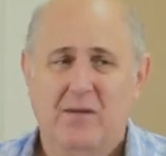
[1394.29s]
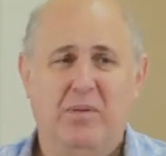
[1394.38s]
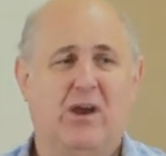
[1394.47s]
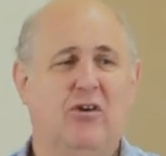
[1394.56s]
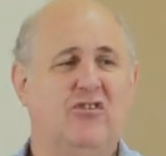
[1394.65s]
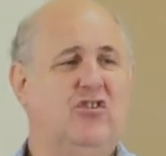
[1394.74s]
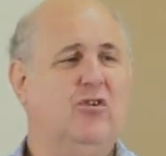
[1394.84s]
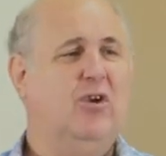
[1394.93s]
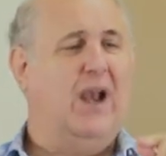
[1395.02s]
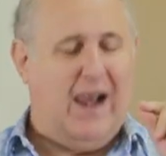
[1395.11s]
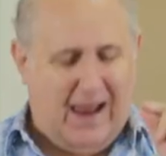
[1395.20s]
because
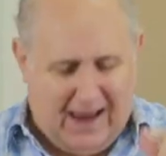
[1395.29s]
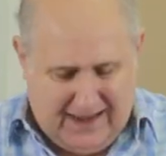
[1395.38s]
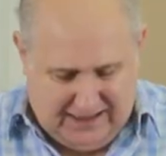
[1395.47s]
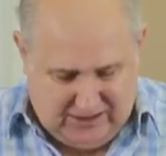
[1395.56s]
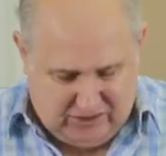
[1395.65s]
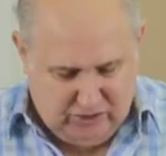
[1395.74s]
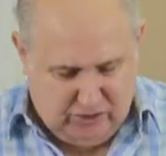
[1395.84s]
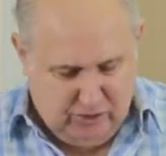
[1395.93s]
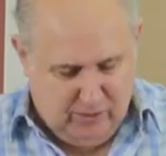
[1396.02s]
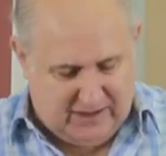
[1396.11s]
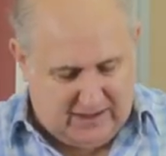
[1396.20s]
you like to
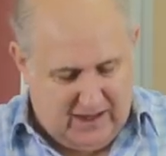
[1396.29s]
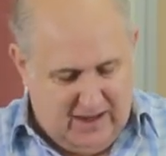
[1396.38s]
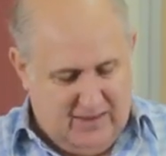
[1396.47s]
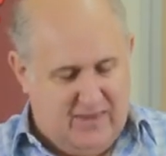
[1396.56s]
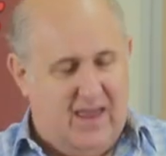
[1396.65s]
do it.